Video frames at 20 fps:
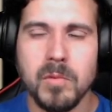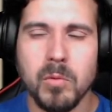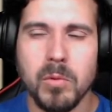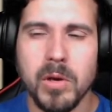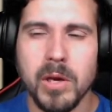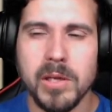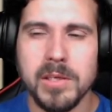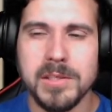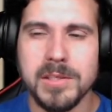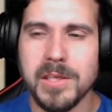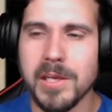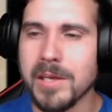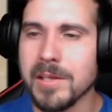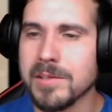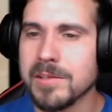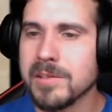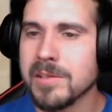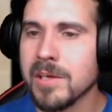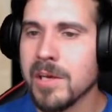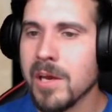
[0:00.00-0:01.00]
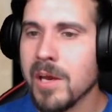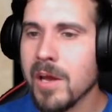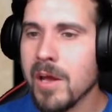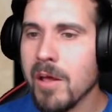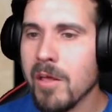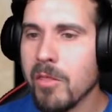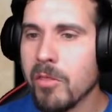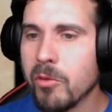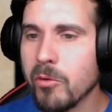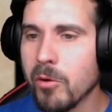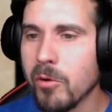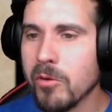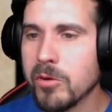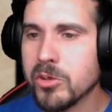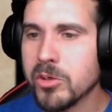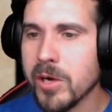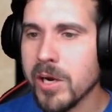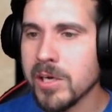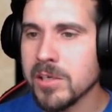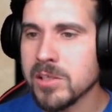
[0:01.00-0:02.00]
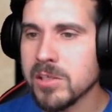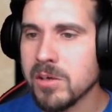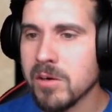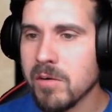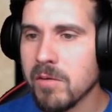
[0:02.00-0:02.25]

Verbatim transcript: kind of stains? Throw the trash